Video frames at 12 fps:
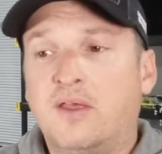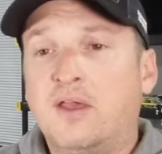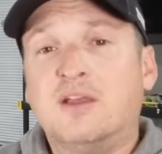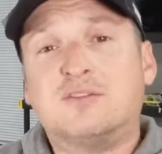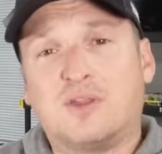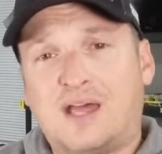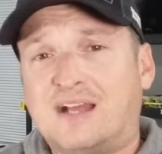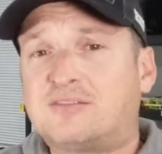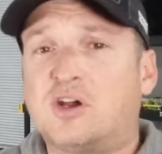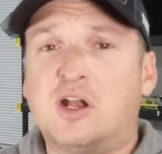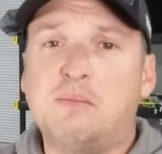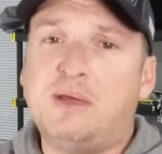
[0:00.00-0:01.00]
So that's
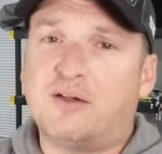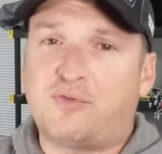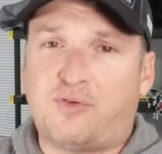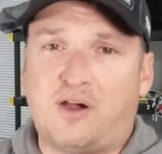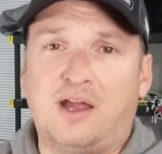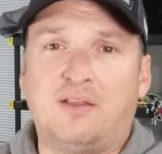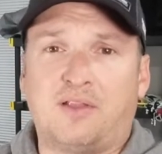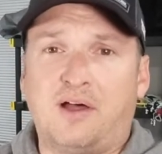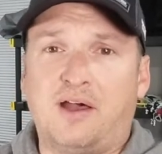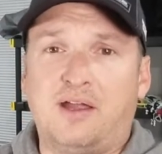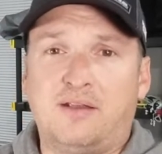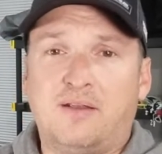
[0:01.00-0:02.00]
going to be a fine
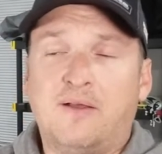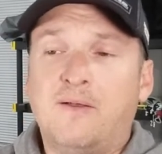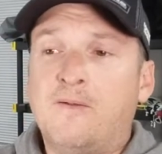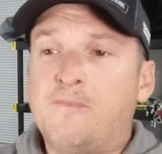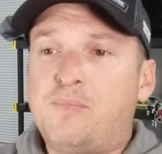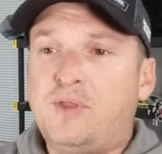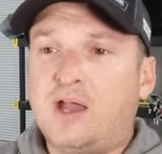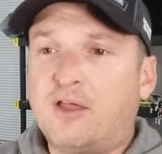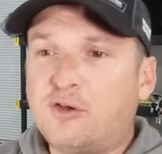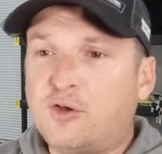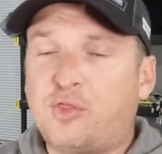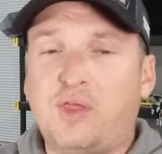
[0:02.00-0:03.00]
line. The
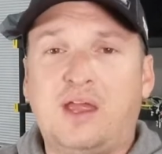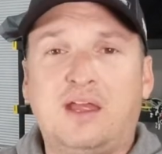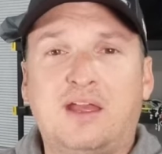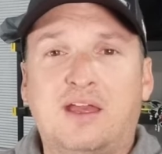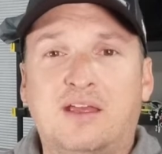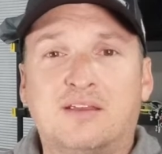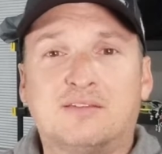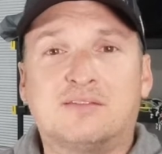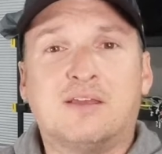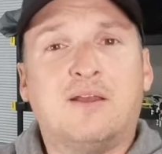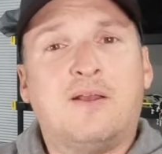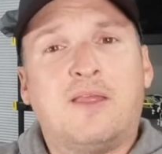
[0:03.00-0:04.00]
other thing
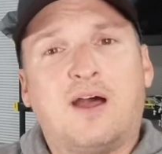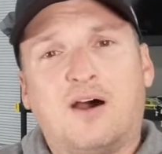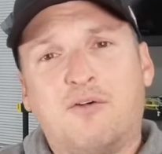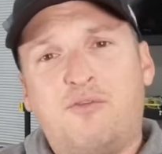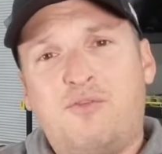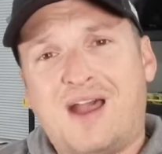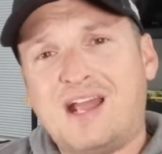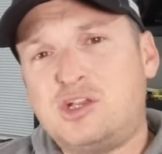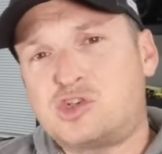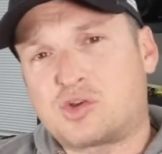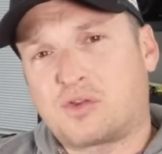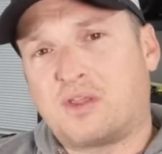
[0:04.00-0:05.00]
is,
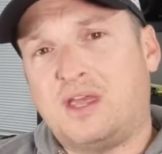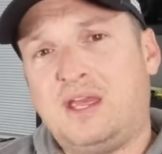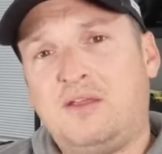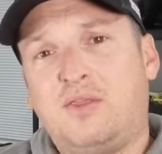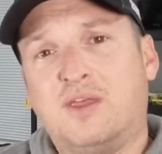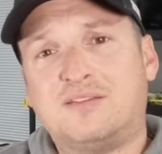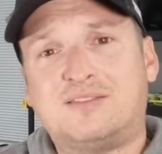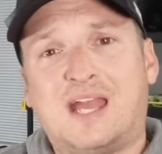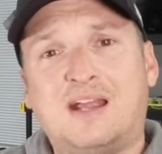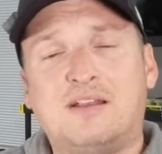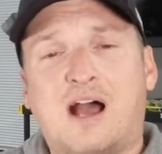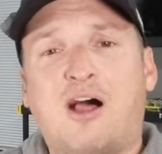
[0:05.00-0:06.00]
eventually, this
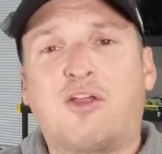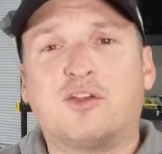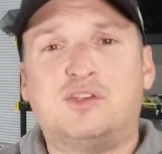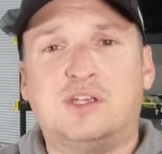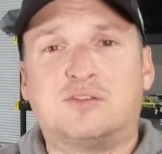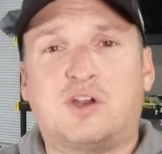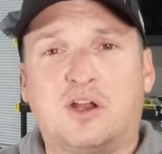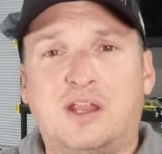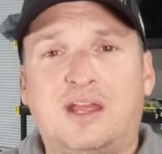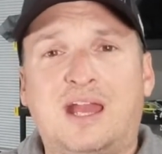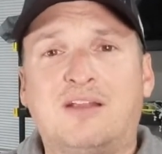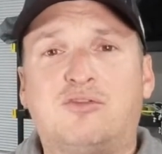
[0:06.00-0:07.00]
technology is going to
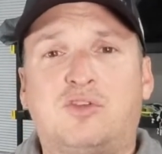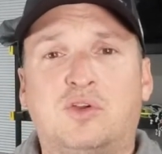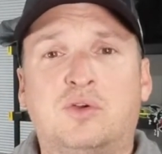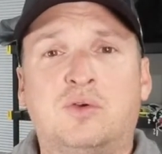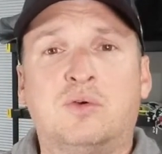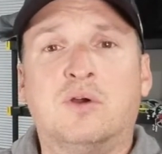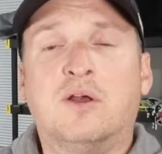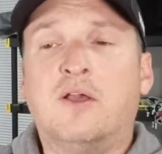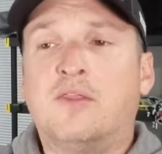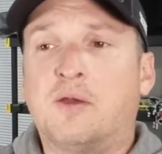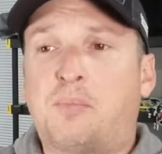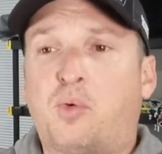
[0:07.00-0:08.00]
get to
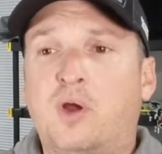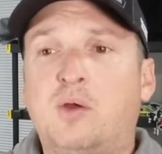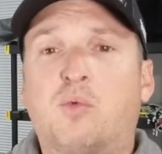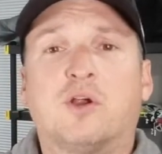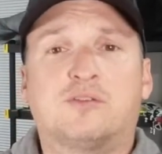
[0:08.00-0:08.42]
the point where it's